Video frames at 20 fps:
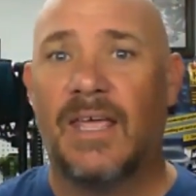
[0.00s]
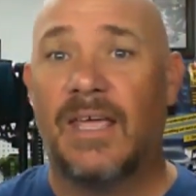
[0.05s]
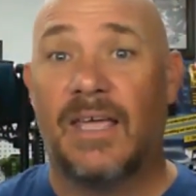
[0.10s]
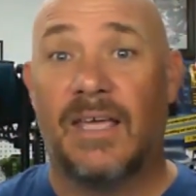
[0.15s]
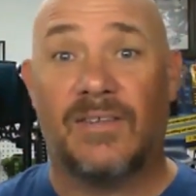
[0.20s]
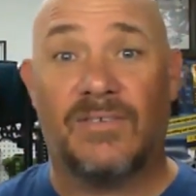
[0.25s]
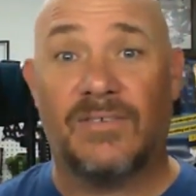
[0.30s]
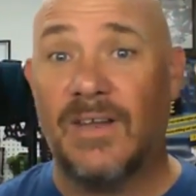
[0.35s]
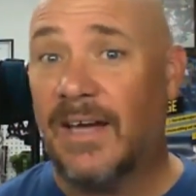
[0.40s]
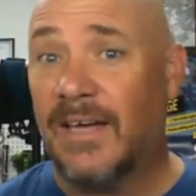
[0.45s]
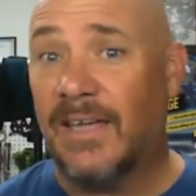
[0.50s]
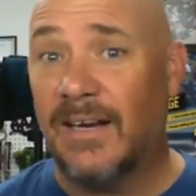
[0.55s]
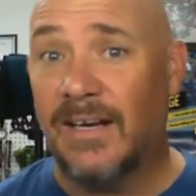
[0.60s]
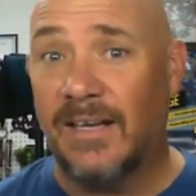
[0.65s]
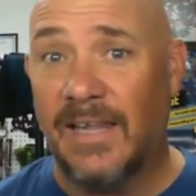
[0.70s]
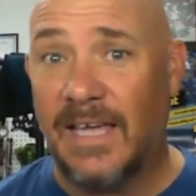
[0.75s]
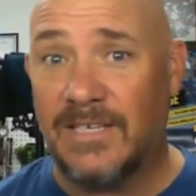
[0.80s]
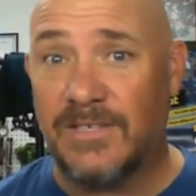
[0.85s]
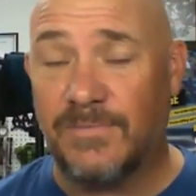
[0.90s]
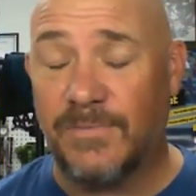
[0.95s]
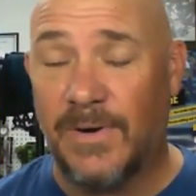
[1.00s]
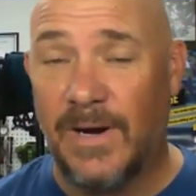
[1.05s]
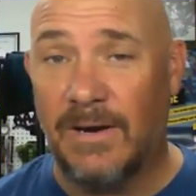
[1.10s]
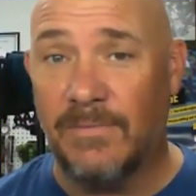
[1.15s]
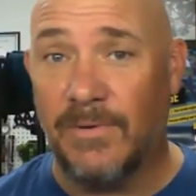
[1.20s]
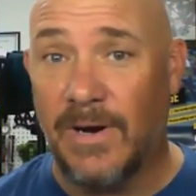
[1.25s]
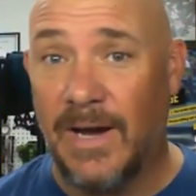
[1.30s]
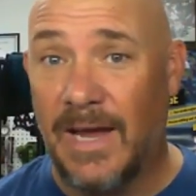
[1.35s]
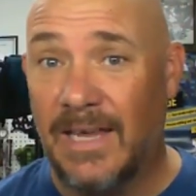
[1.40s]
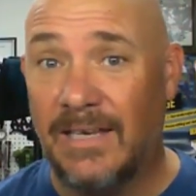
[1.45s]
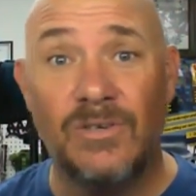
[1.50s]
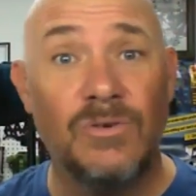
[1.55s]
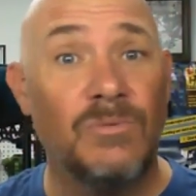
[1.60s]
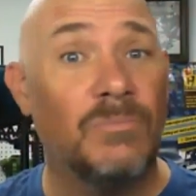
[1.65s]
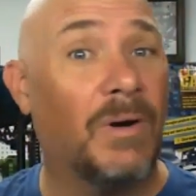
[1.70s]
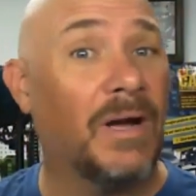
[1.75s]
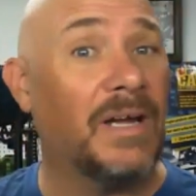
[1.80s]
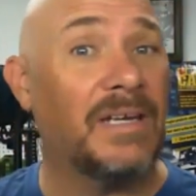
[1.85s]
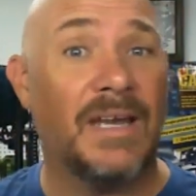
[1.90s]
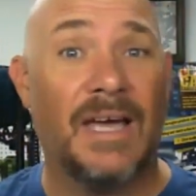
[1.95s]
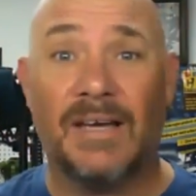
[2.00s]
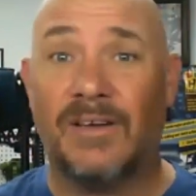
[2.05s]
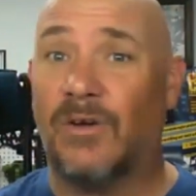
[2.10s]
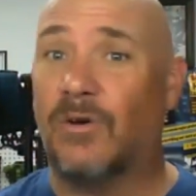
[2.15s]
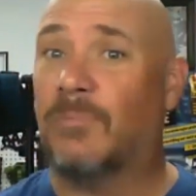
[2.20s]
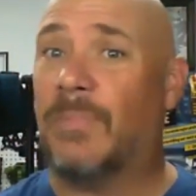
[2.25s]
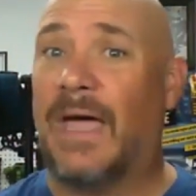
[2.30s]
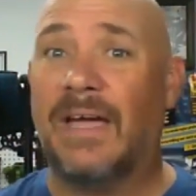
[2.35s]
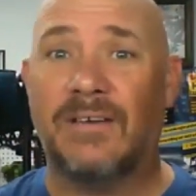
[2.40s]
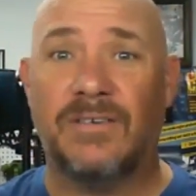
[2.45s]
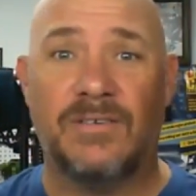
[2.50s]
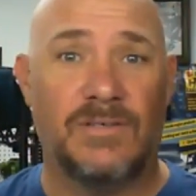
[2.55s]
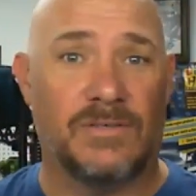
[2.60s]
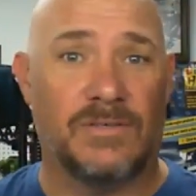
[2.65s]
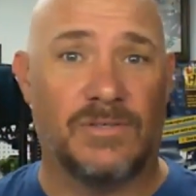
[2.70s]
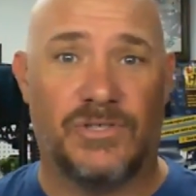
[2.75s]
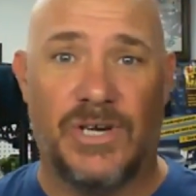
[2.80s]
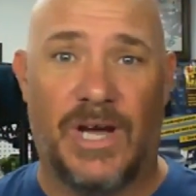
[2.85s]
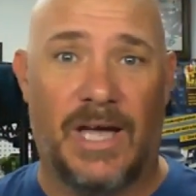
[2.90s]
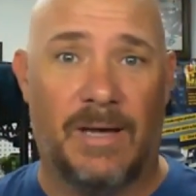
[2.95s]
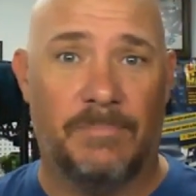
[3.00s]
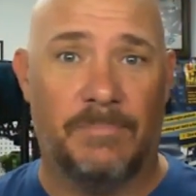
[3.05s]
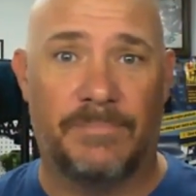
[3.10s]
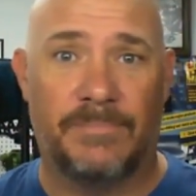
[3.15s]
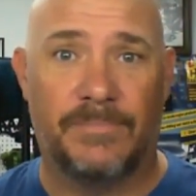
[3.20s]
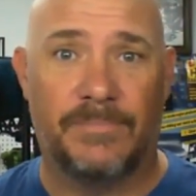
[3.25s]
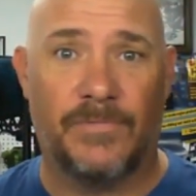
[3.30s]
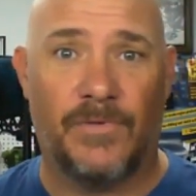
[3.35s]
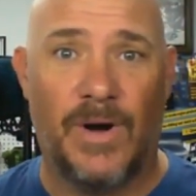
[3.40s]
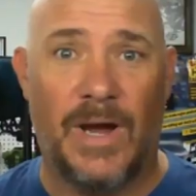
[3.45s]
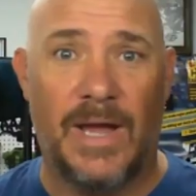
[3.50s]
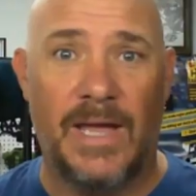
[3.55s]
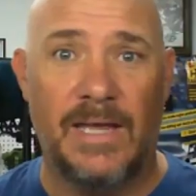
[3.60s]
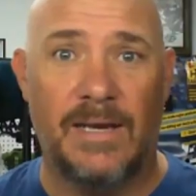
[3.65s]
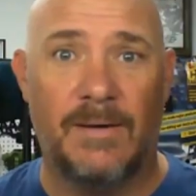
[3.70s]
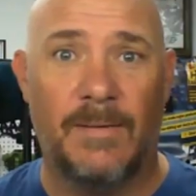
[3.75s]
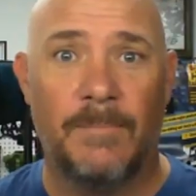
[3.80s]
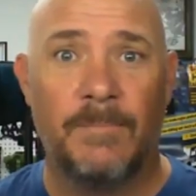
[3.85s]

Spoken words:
It's not going to last forever. And you might not go back to your job, right?